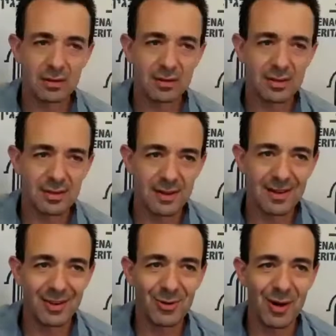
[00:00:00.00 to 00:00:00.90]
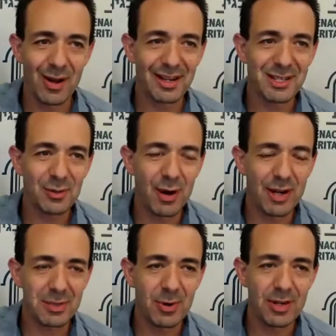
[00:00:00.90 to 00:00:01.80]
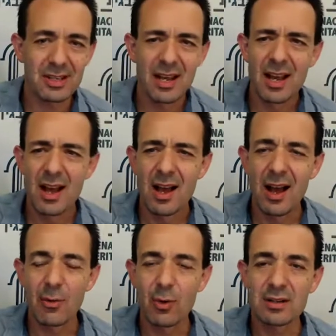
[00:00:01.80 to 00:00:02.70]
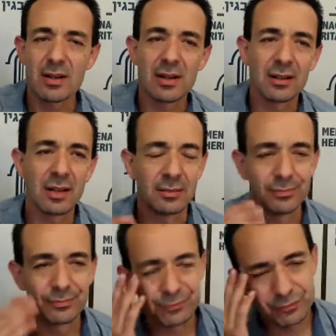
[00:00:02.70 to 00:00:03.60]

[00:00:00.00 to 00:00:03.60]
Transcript: that's quite an experience. I wonder,